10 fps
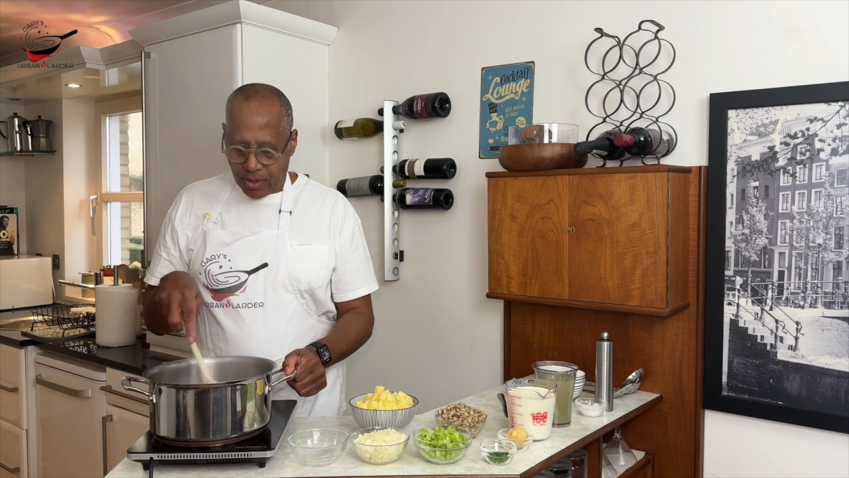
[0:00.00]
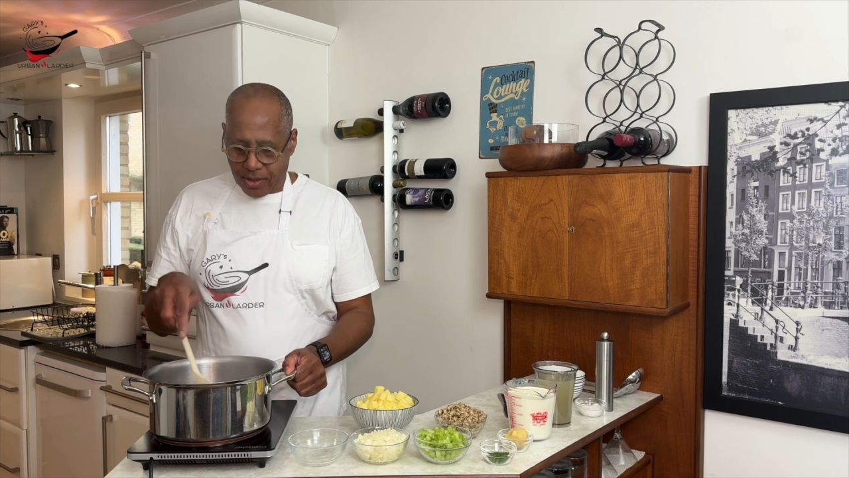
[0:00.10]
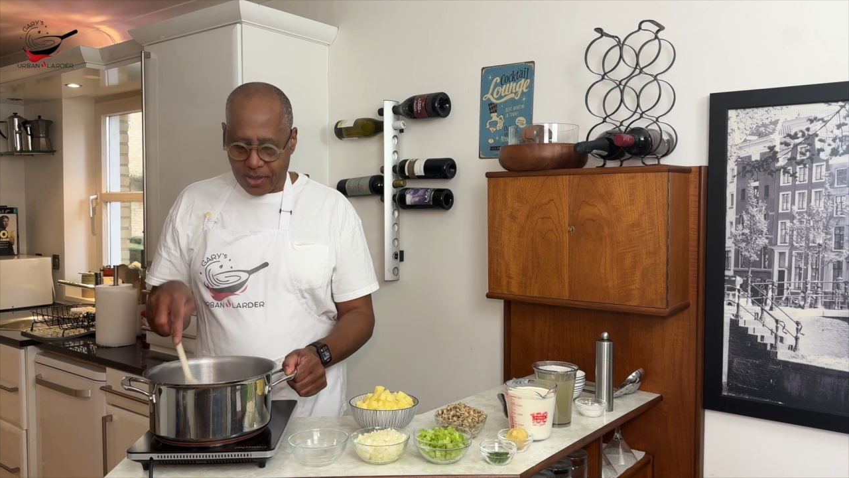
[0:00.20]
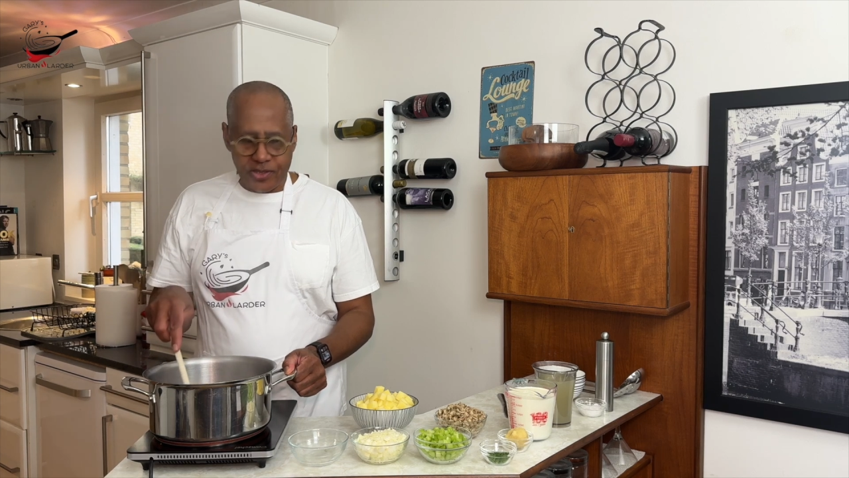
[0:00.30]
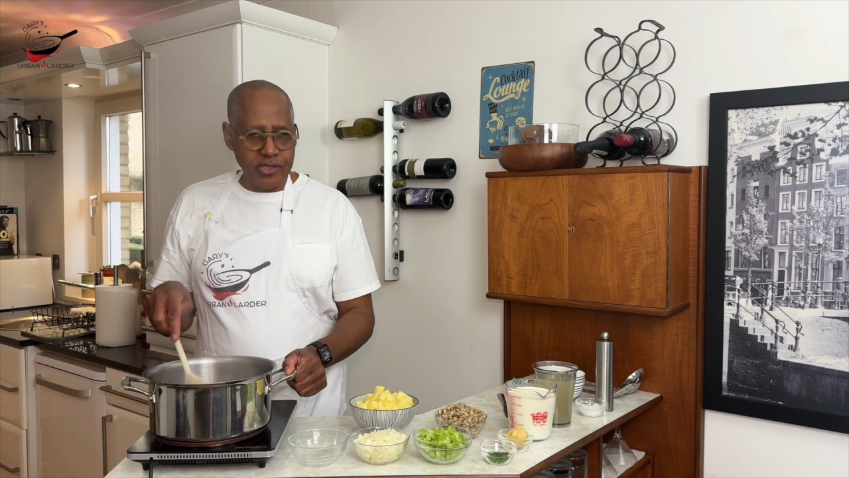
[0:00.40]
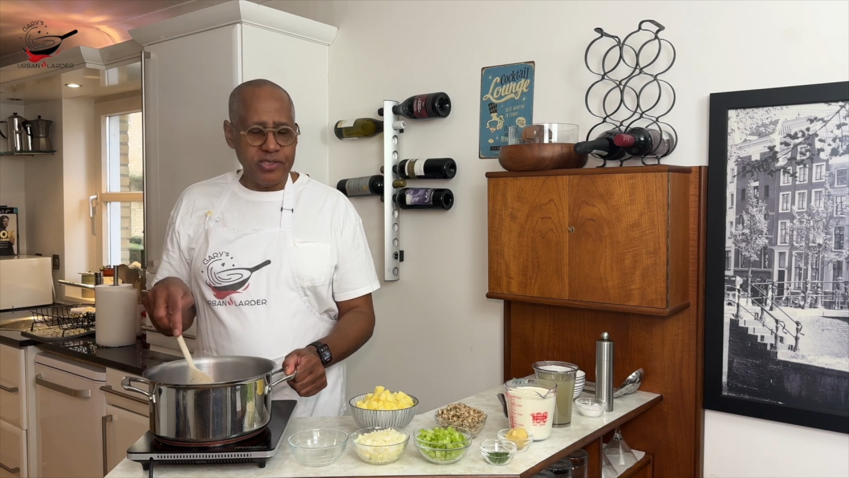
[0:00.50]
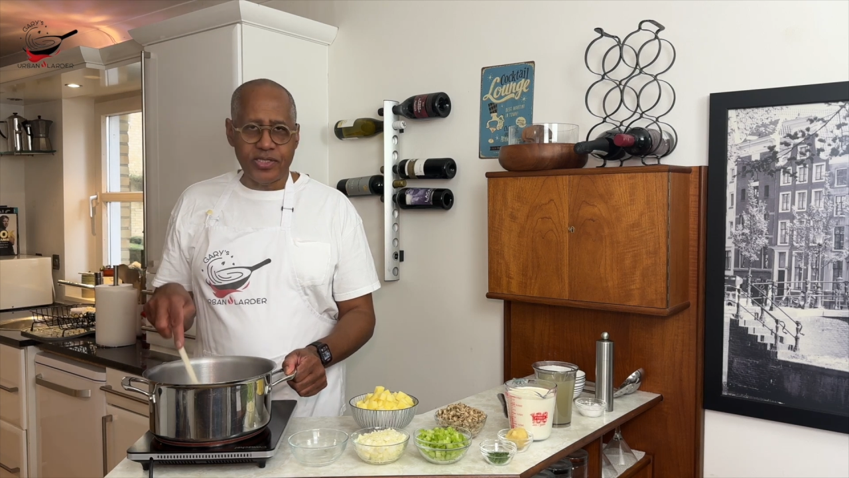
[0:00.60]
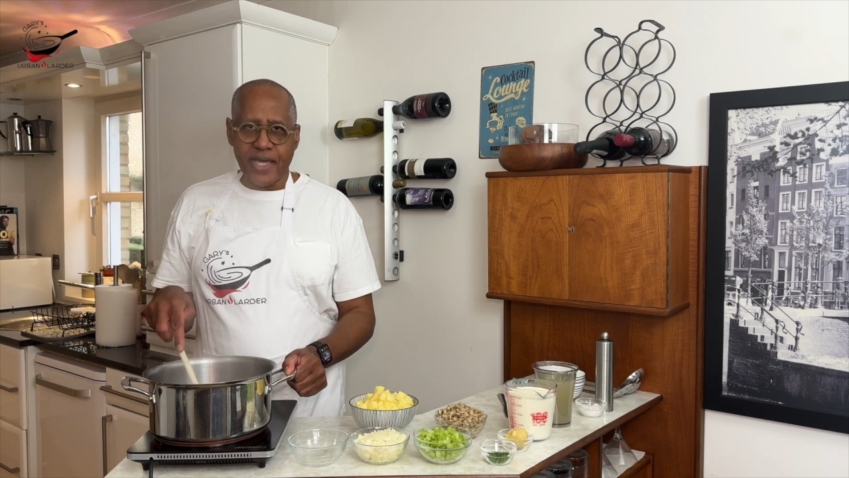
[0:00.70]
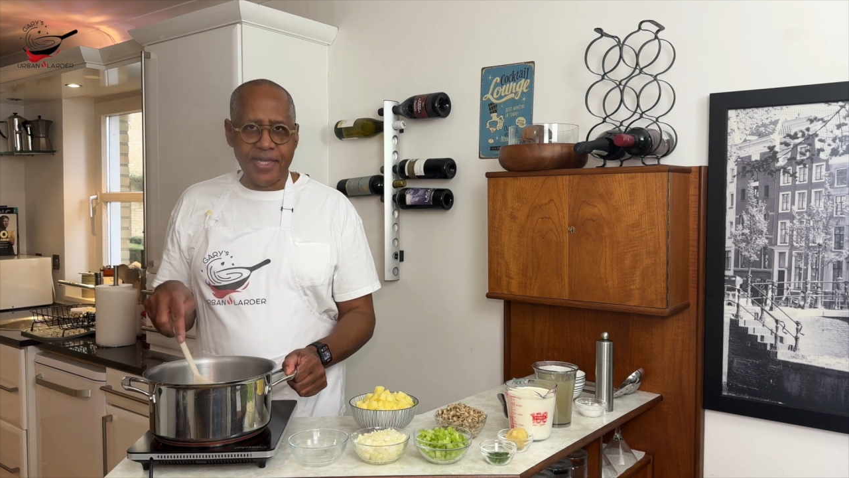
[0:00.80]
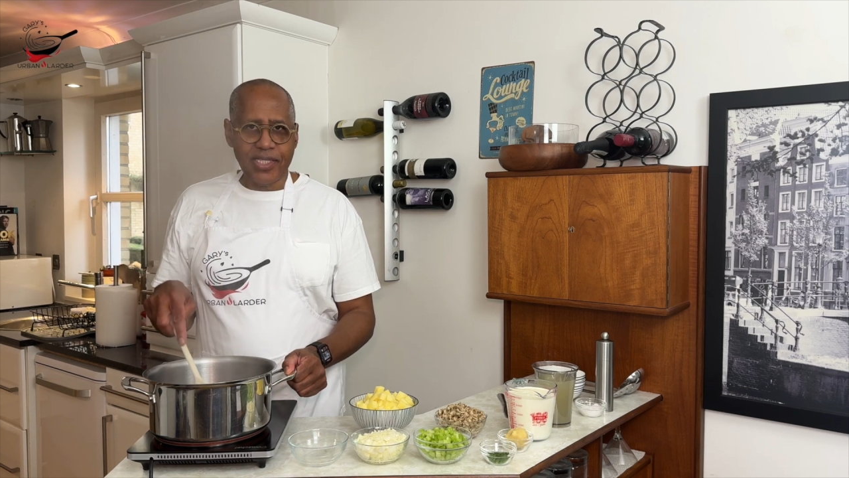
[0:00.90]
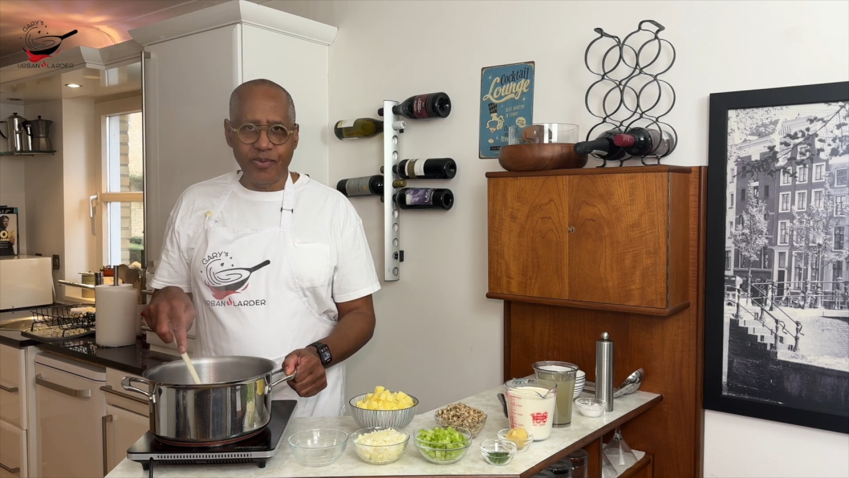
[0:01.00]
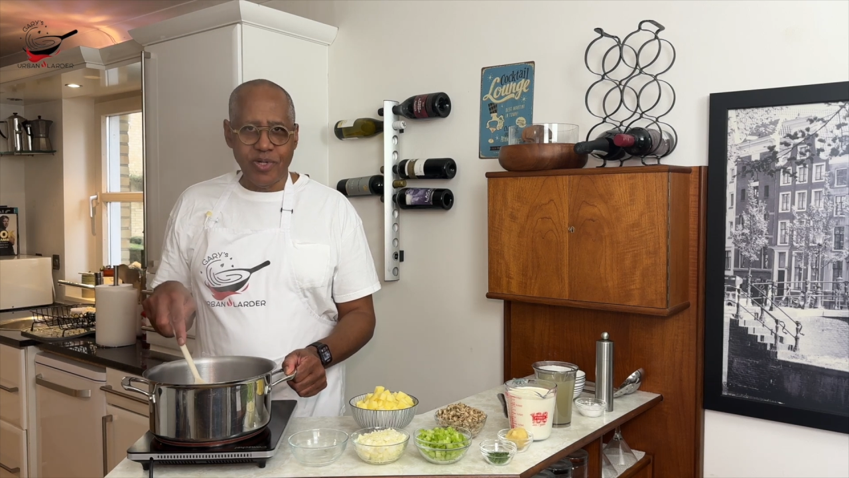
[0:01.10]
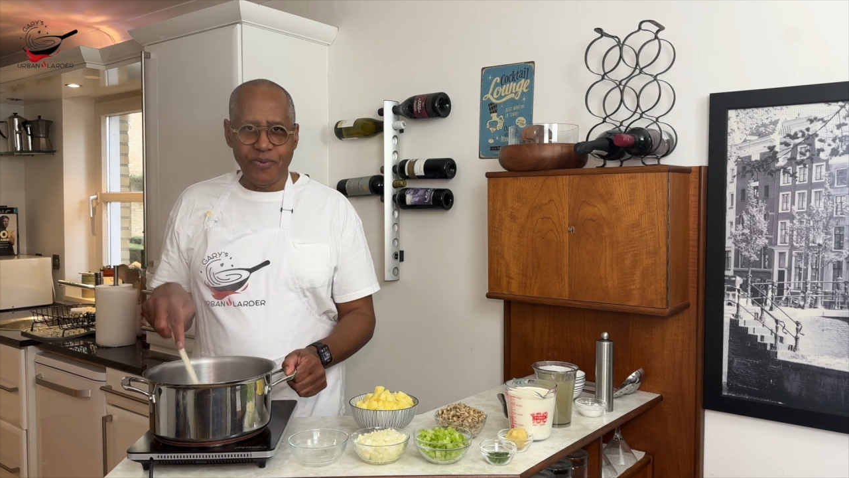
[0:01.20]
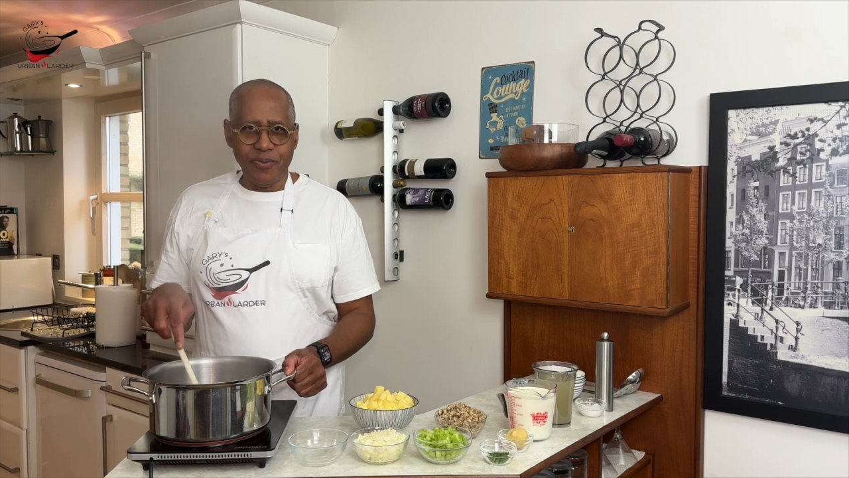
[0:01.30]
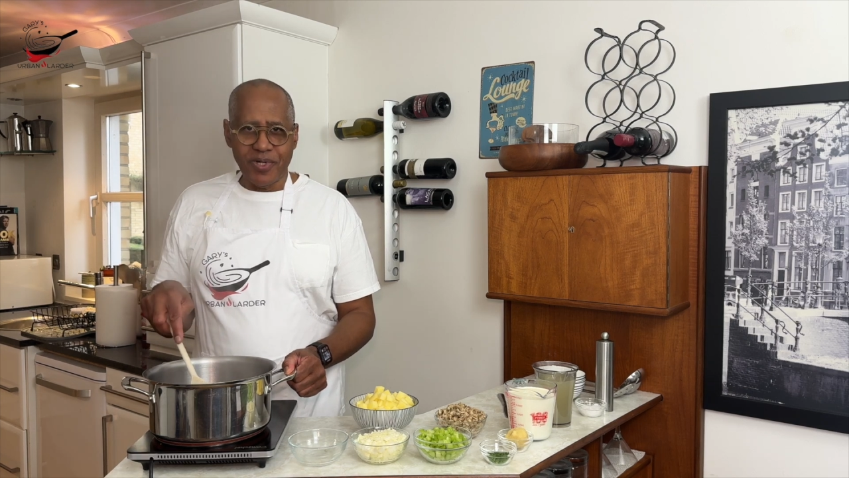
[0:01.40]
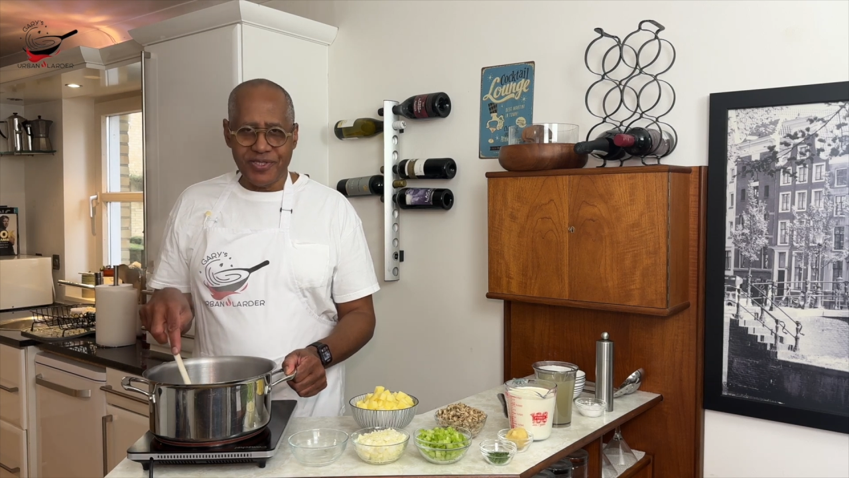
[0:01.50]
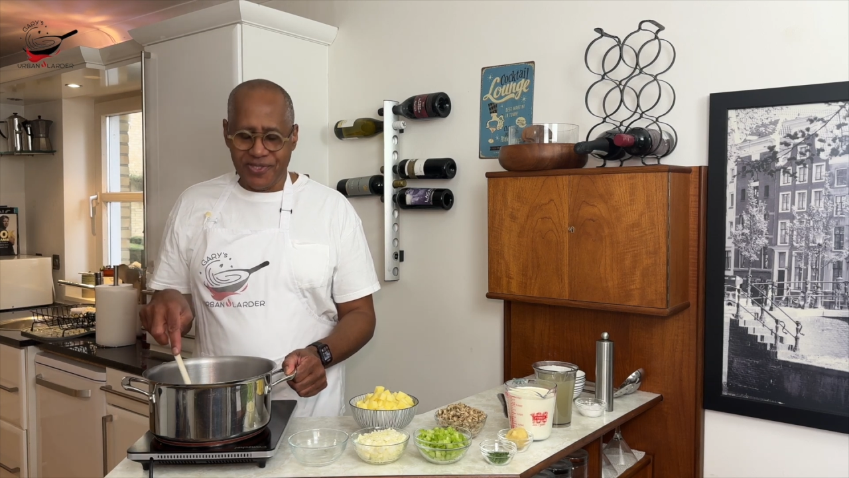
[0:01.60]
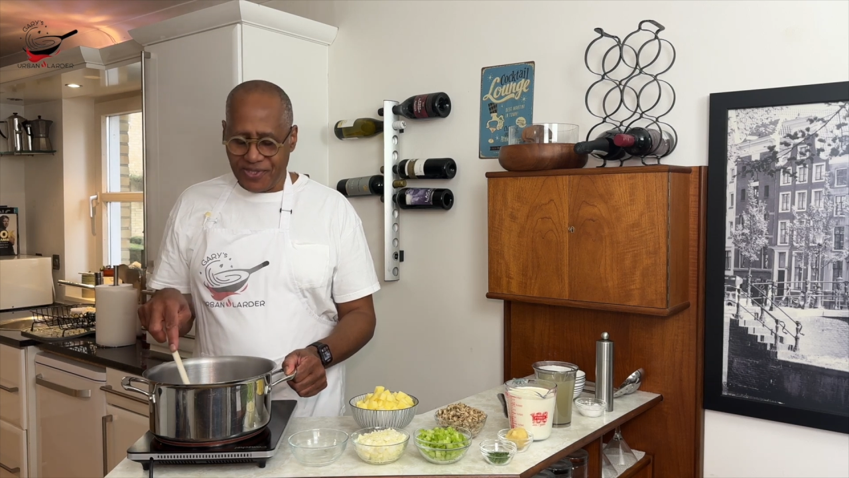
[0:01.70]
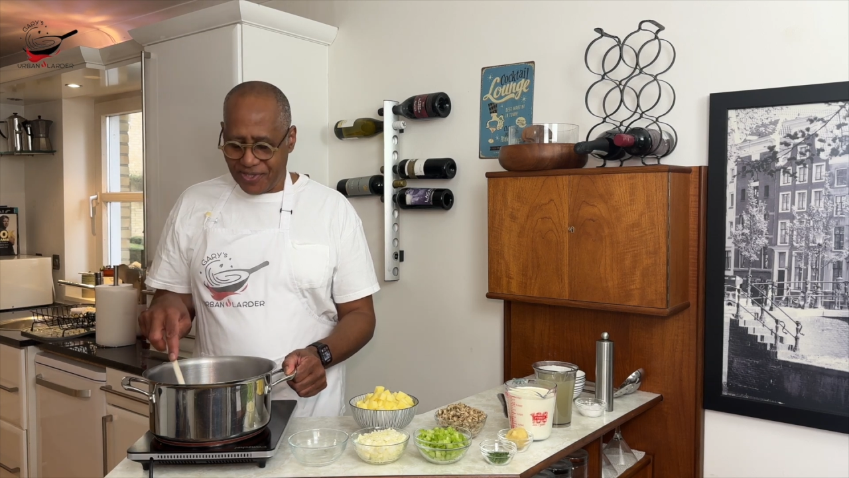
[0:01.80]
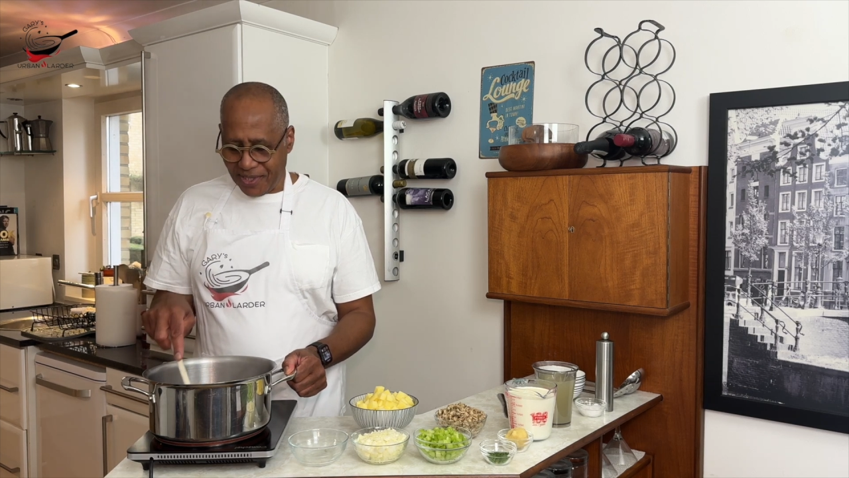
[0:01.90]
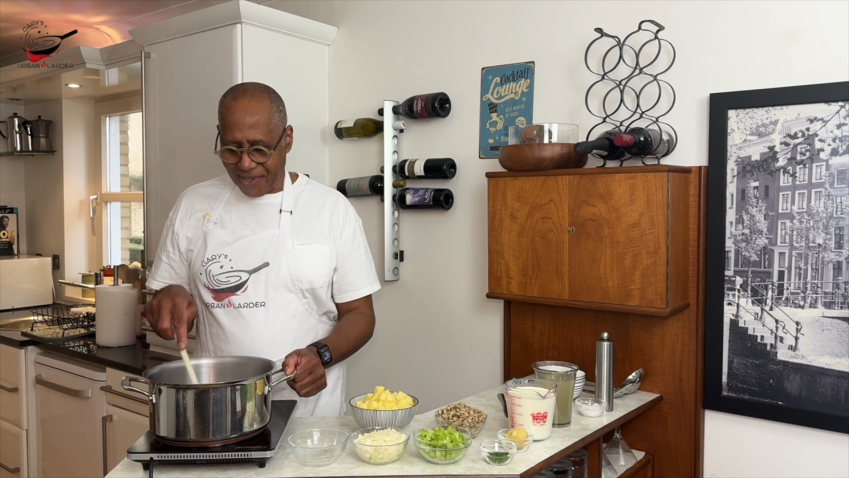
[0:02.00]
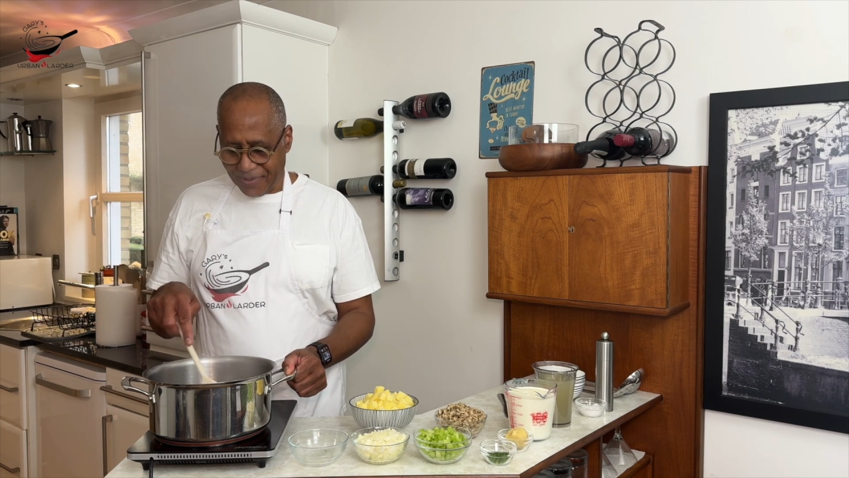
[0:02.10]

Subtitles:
That's exactly what we want to see.